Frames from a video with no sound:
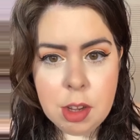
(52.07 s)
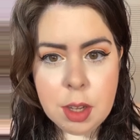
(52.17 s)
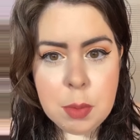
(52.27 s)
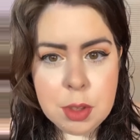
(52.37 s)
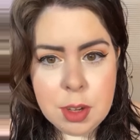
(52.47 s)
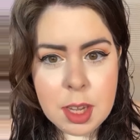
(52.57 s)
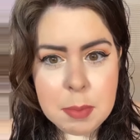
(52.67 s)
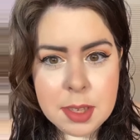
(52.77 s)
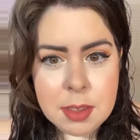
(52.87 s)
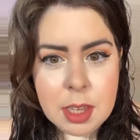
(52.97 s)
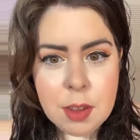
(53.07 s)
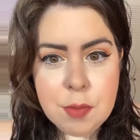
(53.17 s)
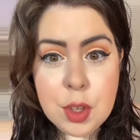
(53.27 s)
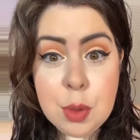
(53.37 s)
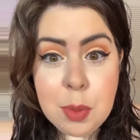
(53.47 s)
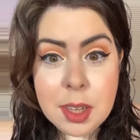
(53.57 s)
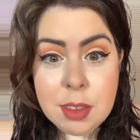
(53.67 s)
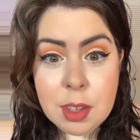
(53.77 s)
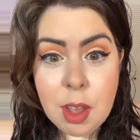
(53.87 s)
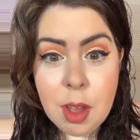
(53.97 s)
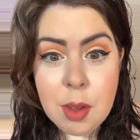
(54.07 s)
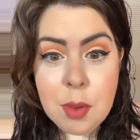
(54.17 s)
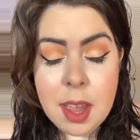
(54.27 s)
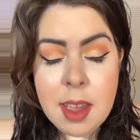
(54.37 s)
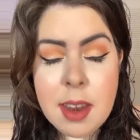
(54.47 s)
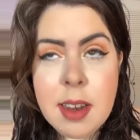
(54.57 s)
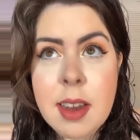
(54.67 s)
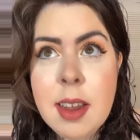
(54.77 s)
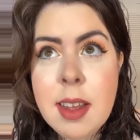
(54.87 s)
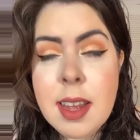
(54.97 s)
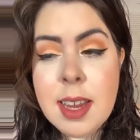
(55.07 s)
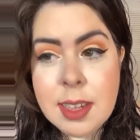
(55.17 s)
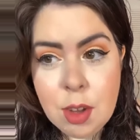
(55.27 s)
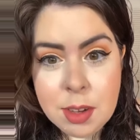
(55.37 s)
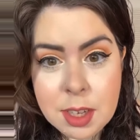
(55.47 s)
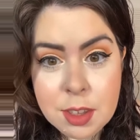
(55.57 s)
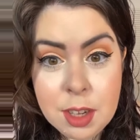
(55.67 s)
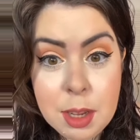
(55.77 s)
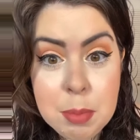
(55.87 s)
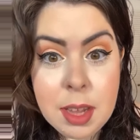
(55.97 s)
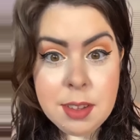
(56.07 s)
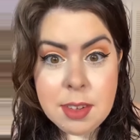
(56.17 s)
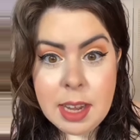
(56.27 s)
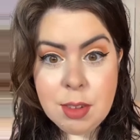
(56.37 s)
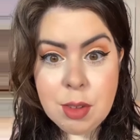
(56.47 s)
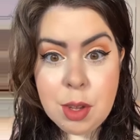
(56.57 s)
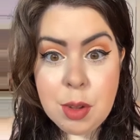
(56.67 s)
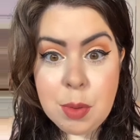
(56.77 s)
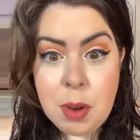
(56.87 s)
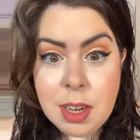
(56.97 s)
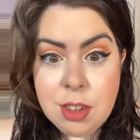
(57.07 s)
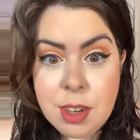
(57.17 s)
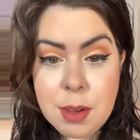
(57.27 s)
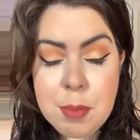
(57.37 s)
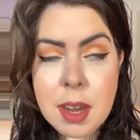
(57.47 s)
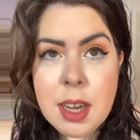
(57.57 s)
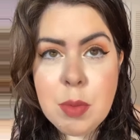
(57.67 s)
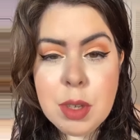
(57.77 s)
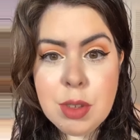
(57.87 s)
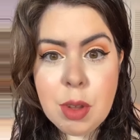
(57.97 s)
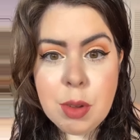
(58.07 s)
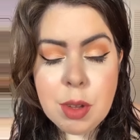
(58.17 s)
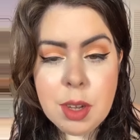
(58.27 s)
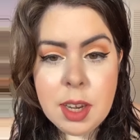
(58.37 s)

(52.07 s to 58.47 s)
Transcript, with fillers: It was on ABC a few weeks ago and it's on Disney Plus now so you can watch it, but it was so good.